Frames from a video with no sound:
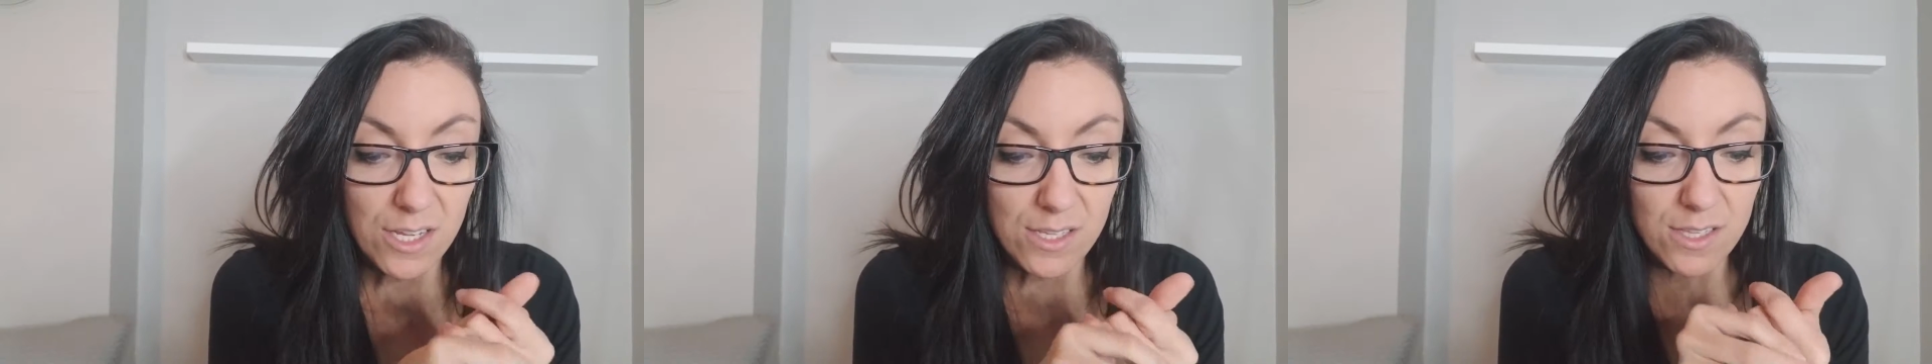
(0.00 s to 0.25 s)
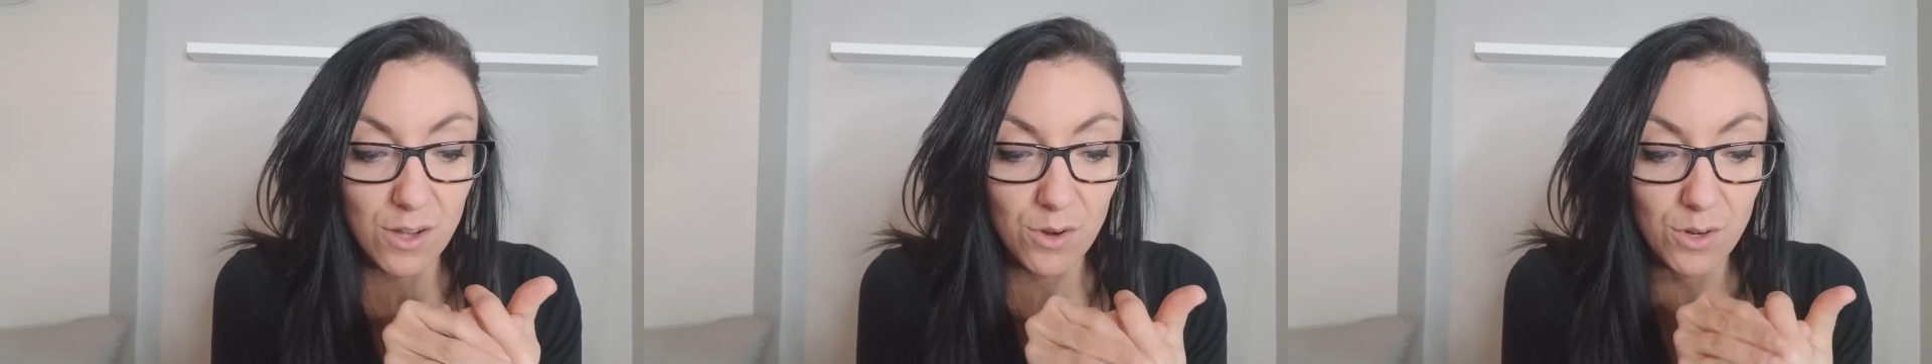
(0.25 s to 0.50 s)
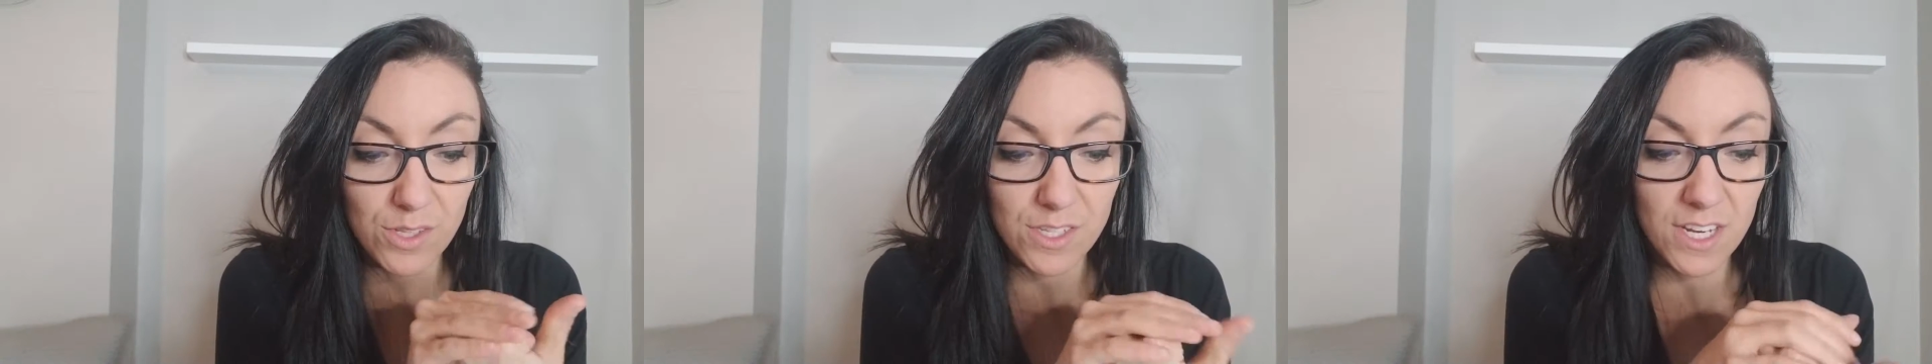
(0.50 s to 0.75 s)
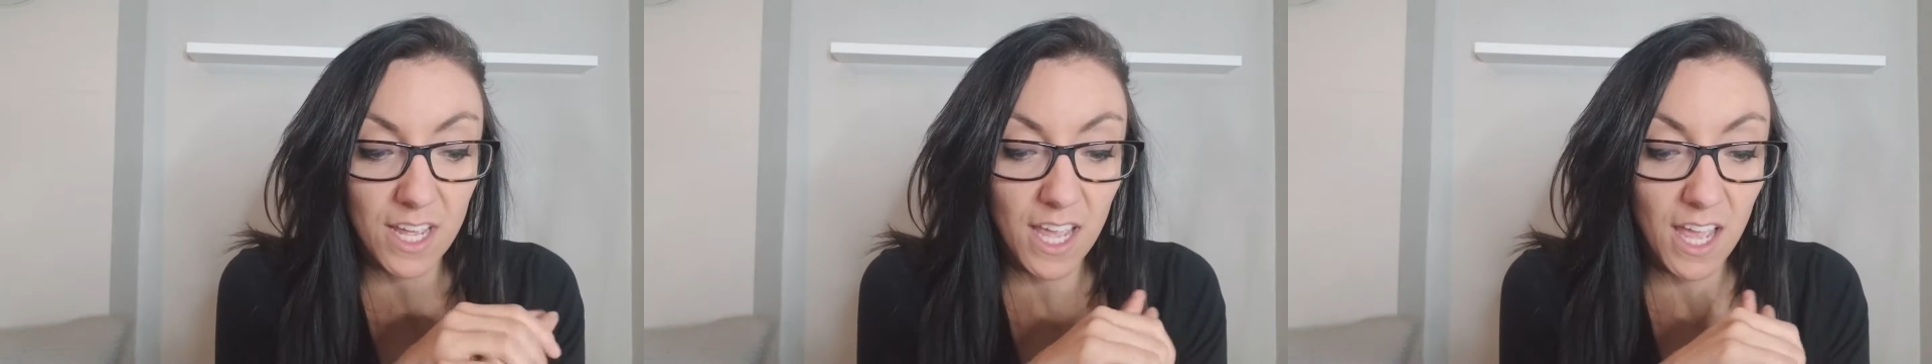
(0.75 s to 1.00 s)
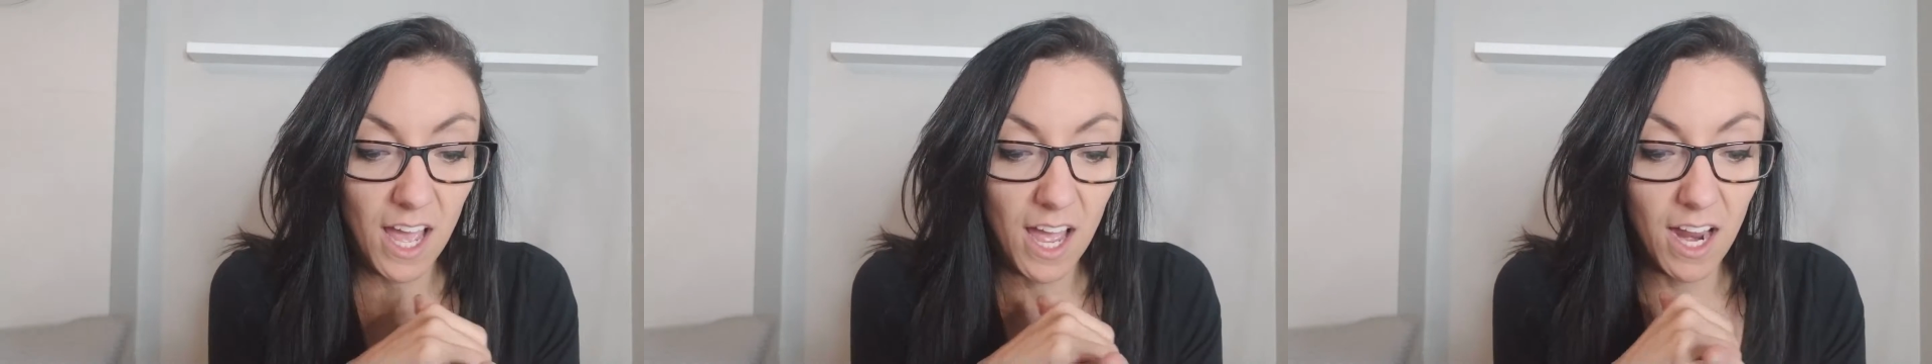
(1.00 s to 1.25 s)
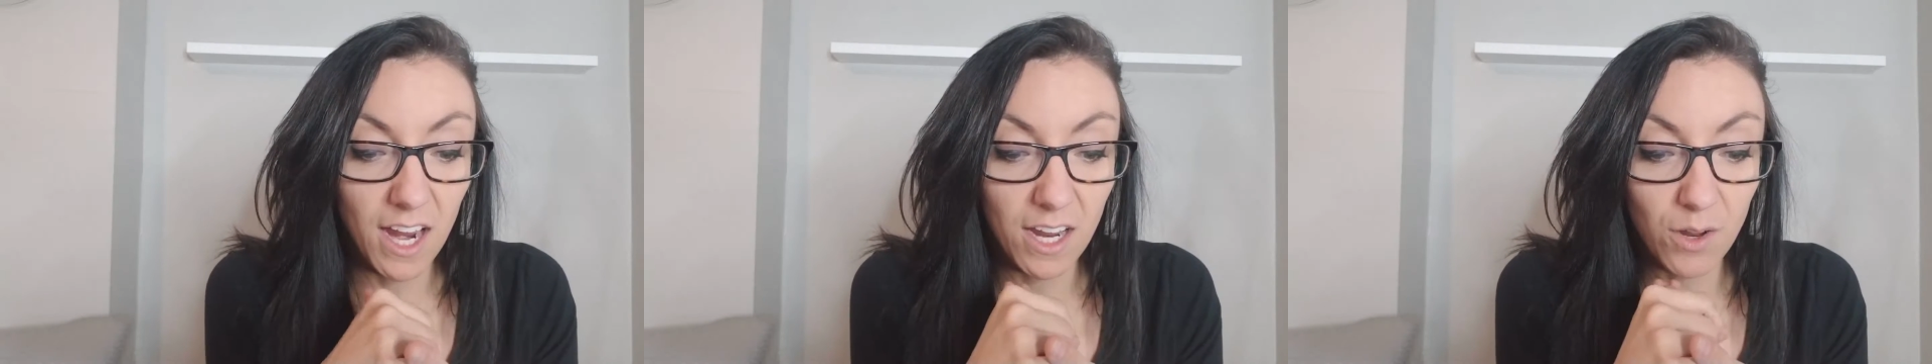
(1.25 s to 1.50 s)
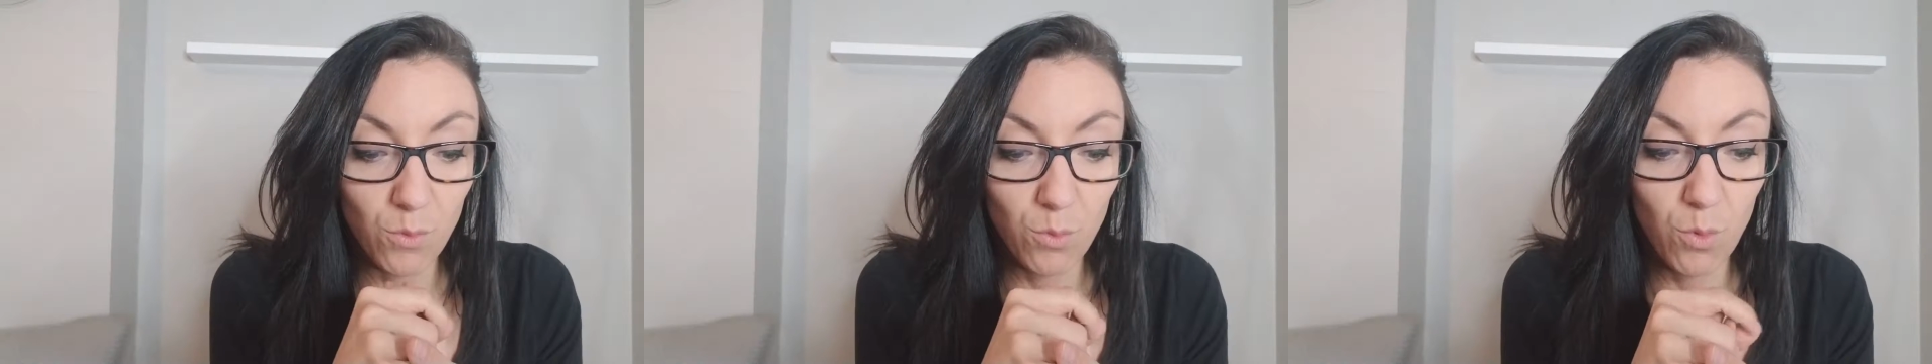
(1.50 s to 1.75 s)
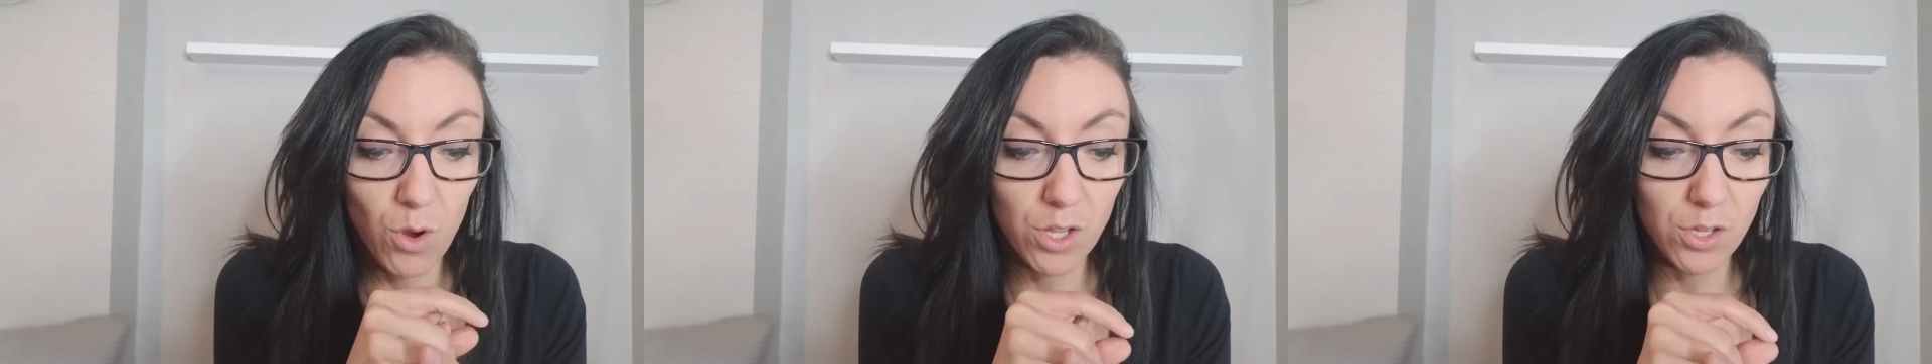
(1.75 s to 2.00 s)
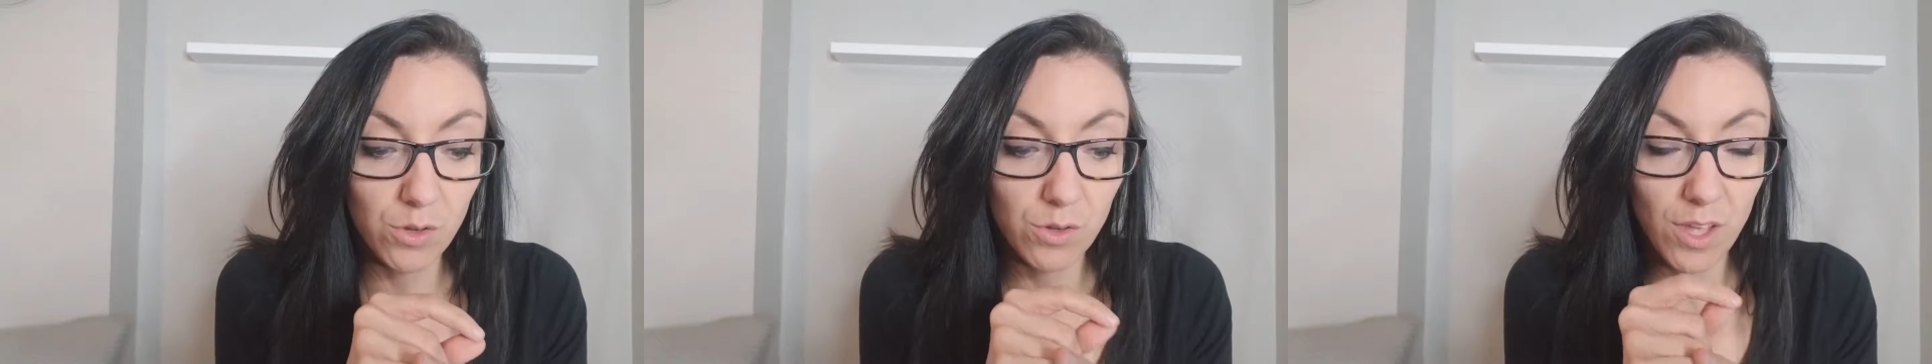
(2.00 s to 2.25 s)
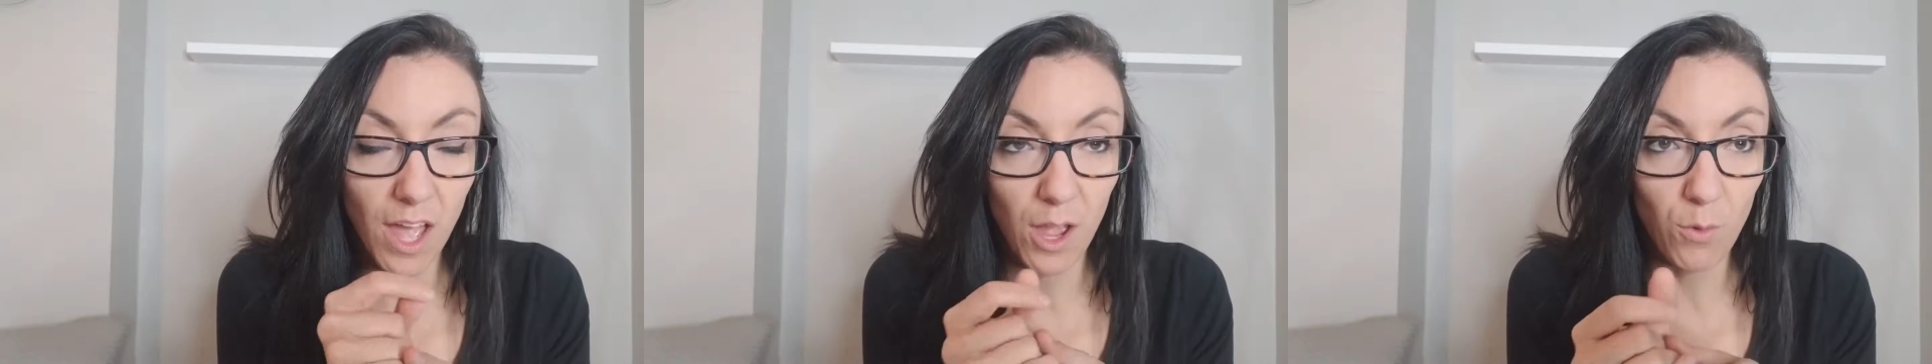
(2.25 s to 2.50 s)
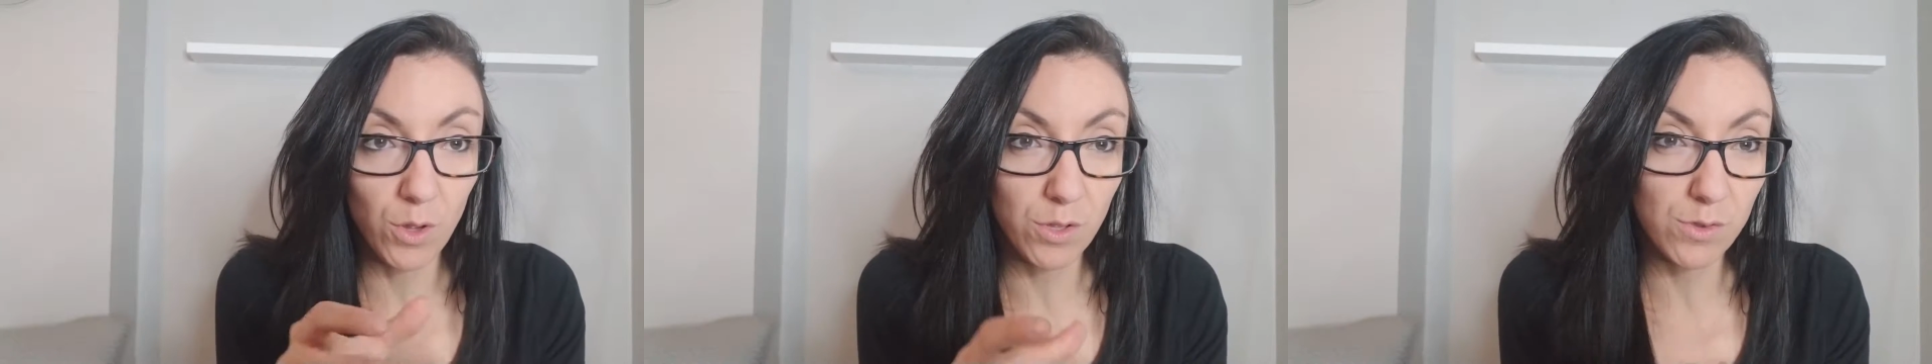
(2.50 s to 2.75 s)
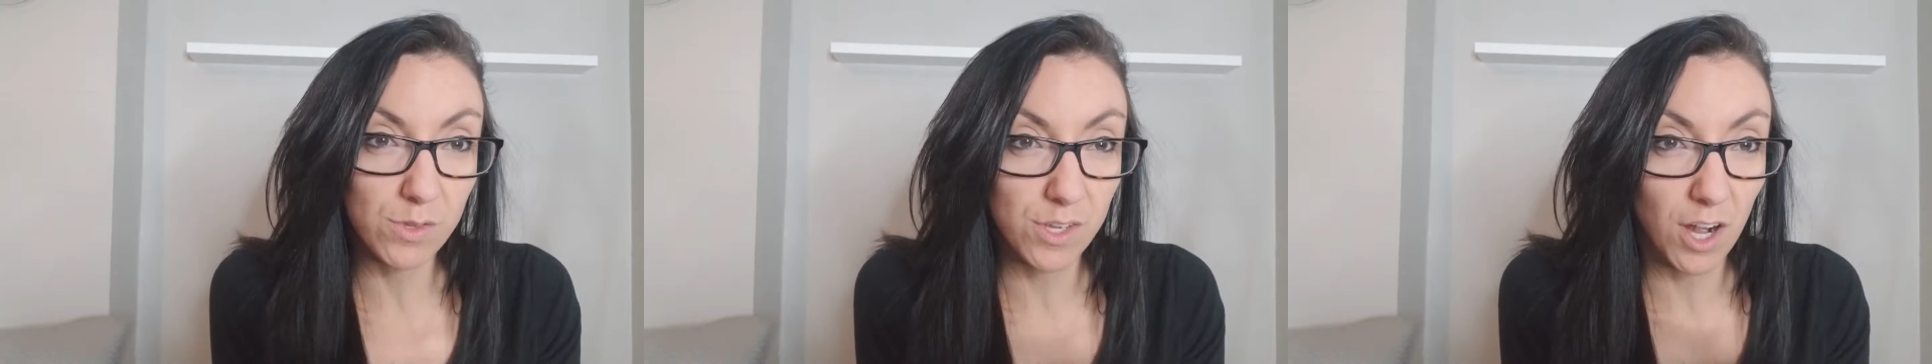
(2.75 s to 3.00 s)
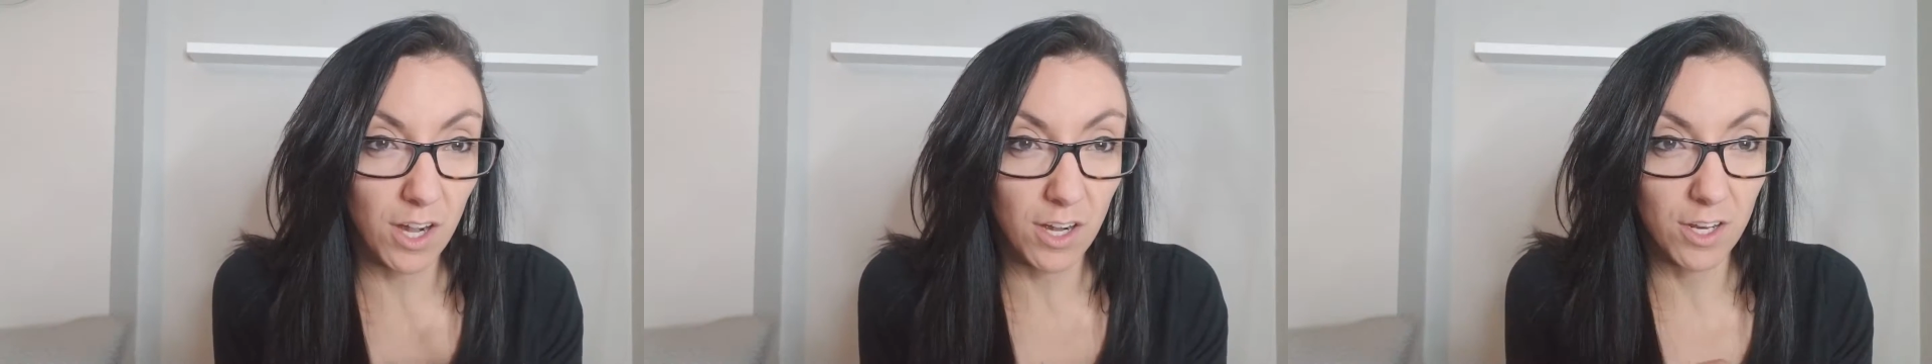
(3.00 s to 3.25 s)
So today I want you to start